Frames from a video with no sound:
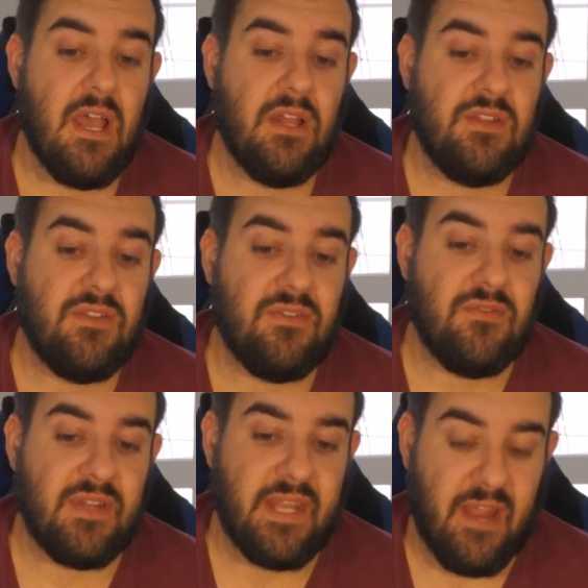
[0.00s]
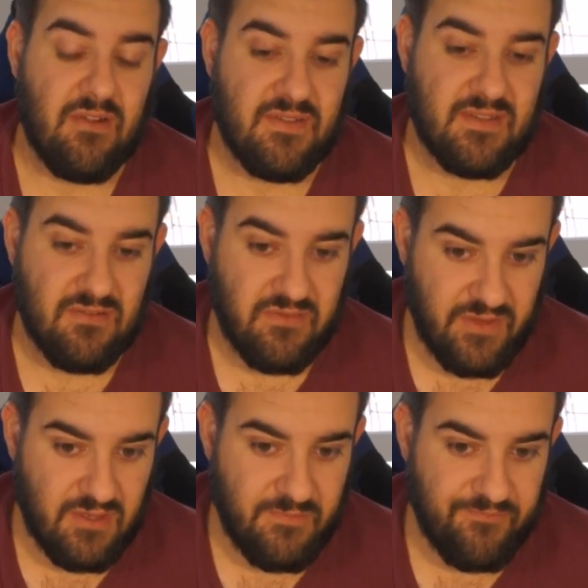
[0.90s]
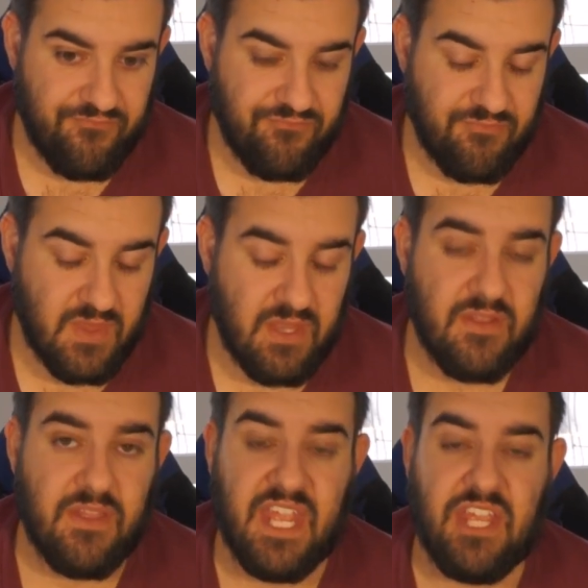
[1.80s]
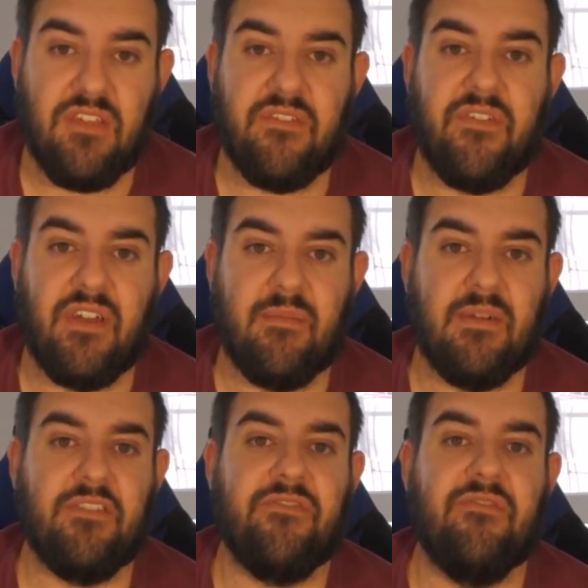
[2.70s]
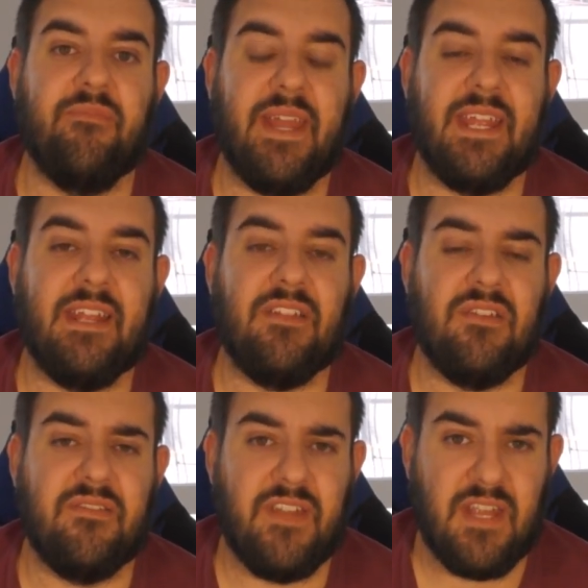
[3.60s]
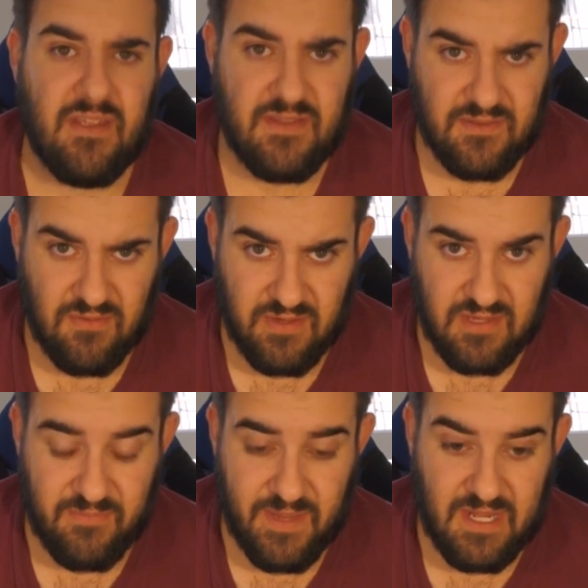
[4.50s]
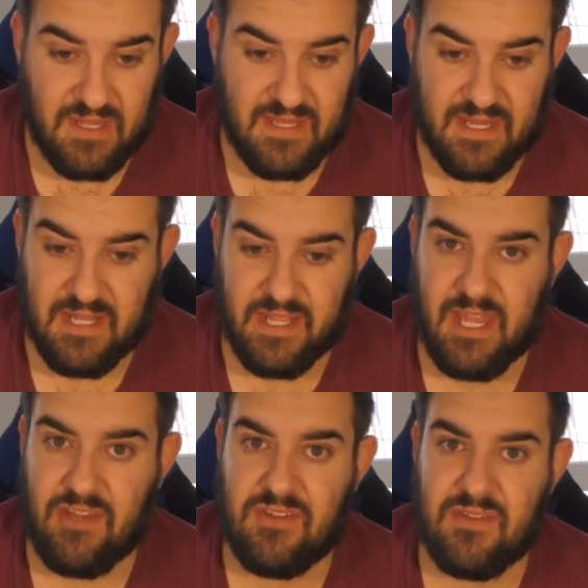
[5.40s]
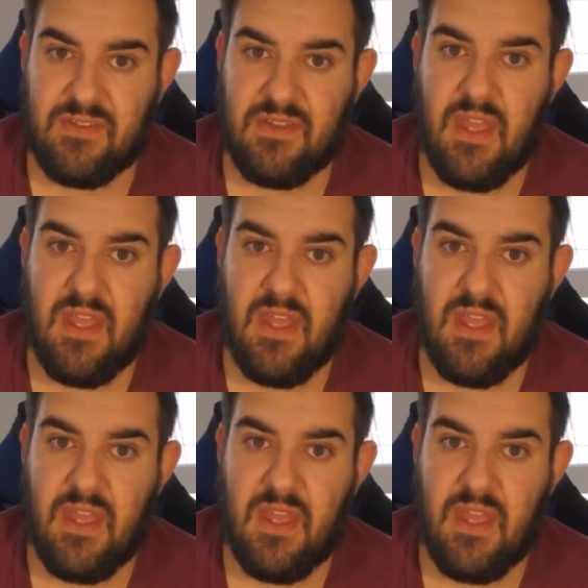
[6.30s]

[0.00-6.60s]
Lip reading: To AttackOnSylveon, thank you very much for making those videos talking about these allegations.